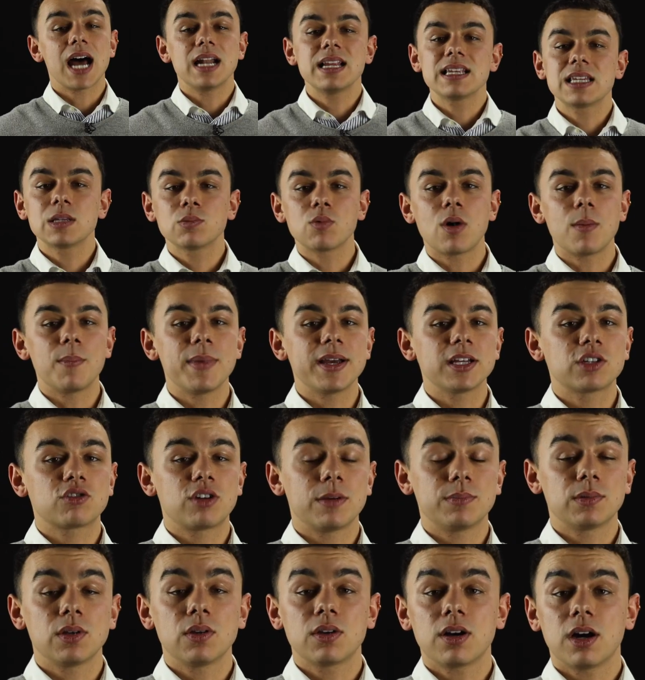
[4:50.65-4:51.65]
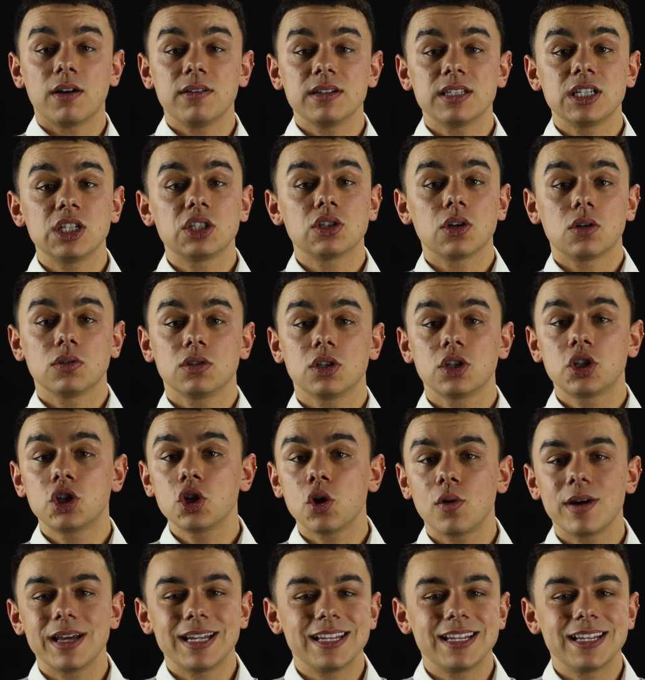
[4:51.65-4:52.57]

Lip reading: And this is what makes cryptocurrency so secure.